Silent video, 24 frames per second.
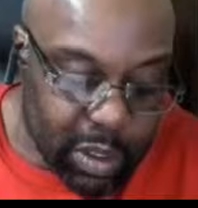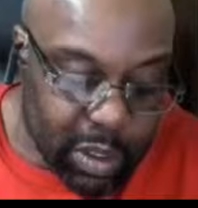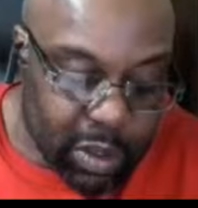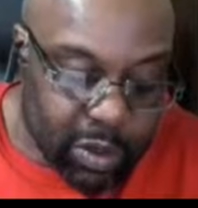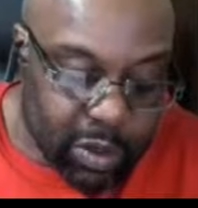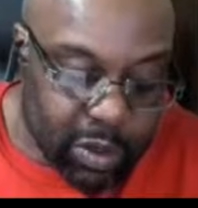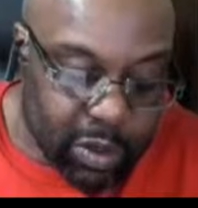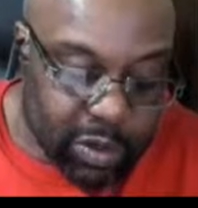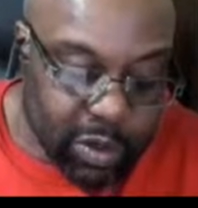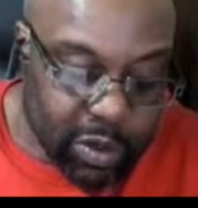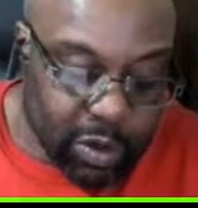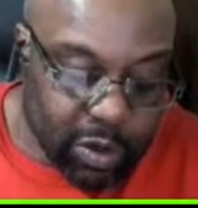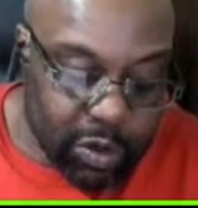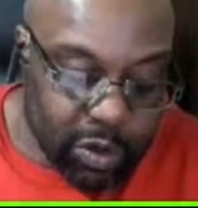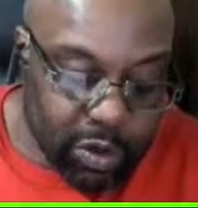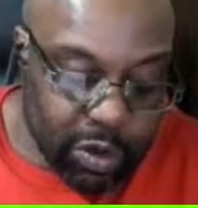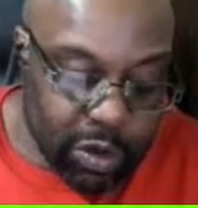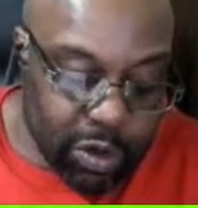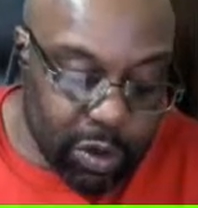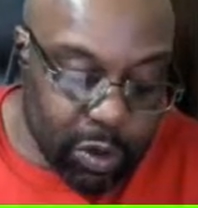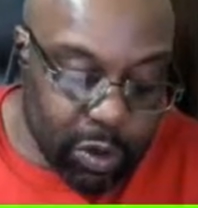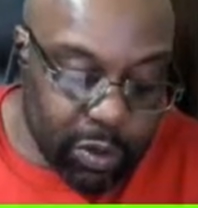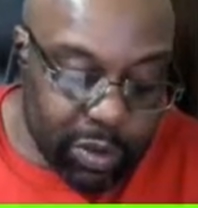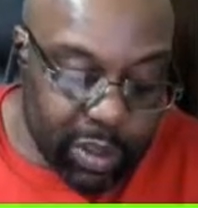So,
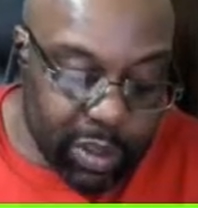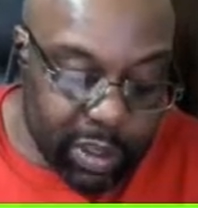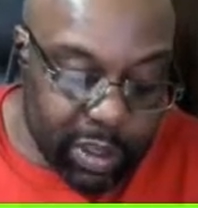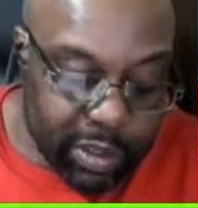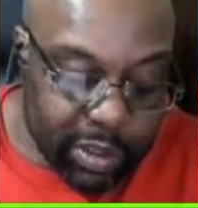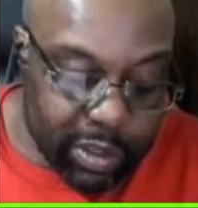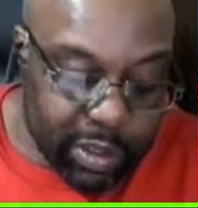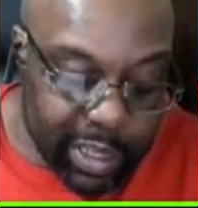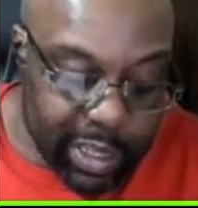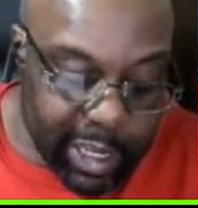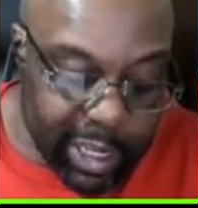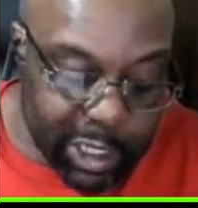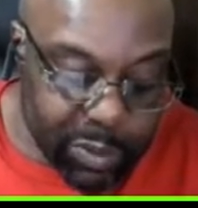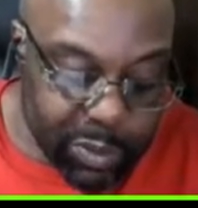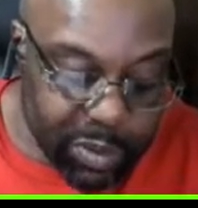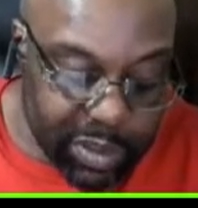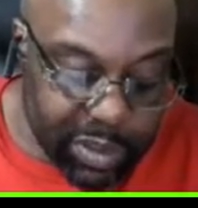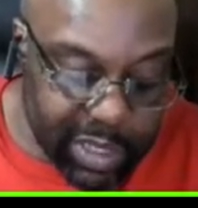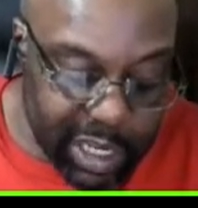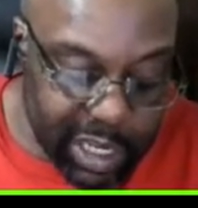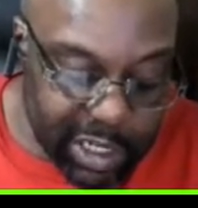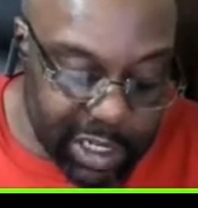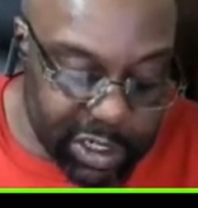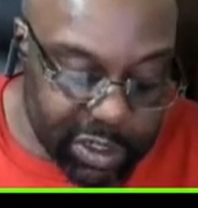the
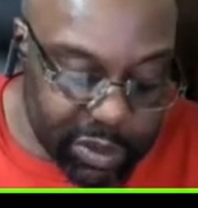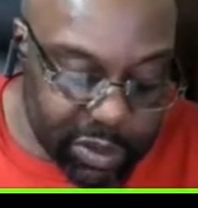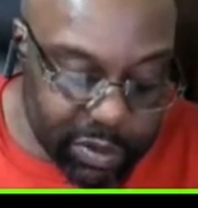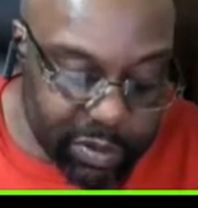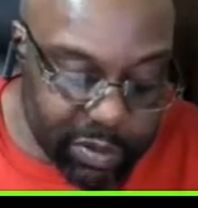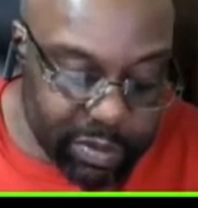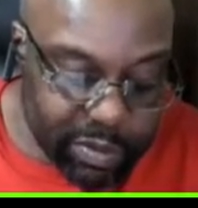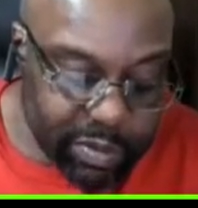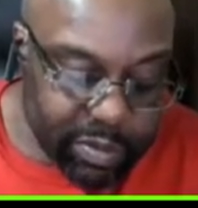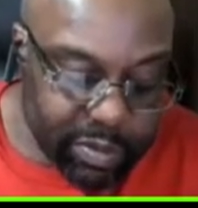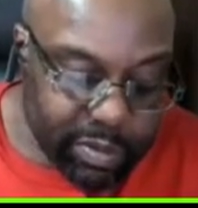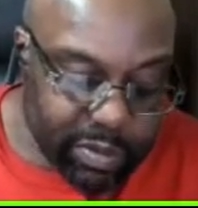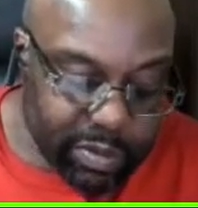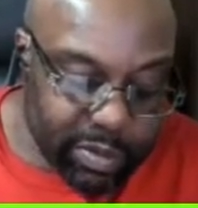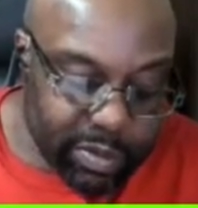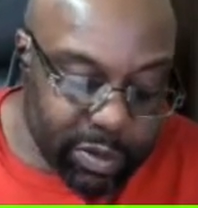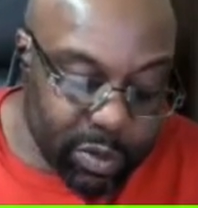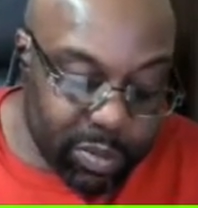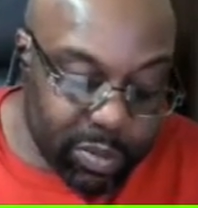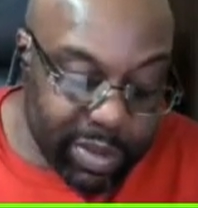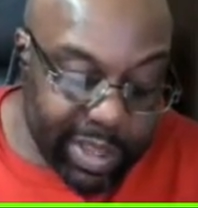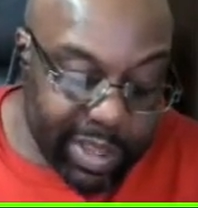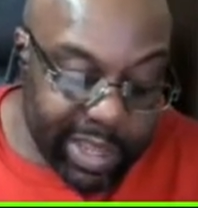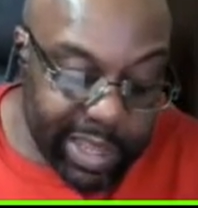exponential will
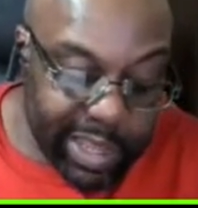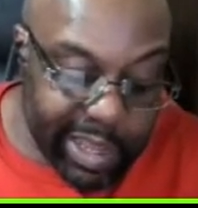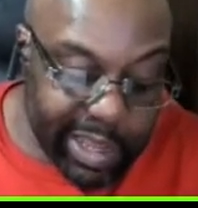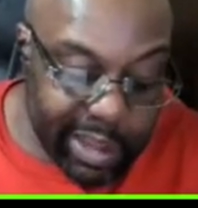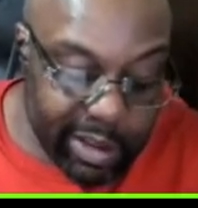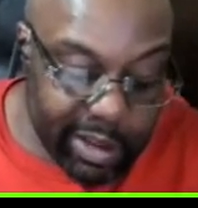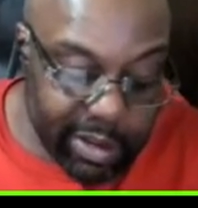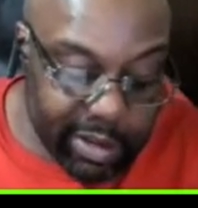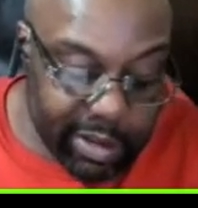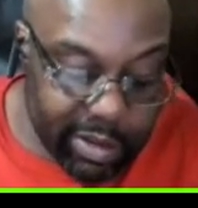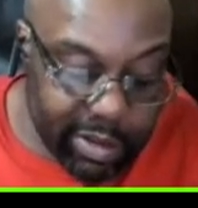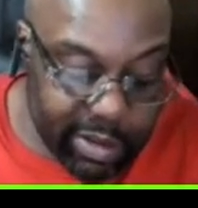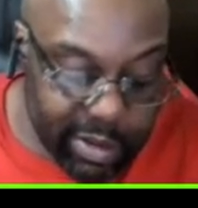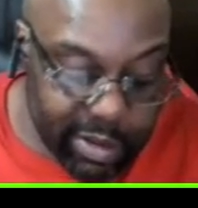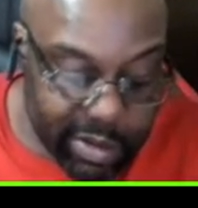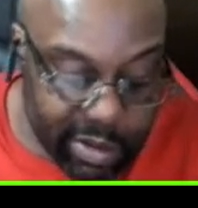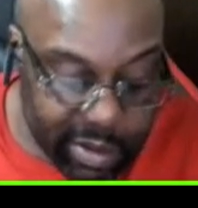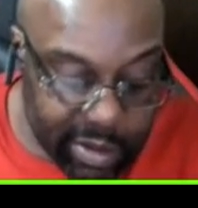be held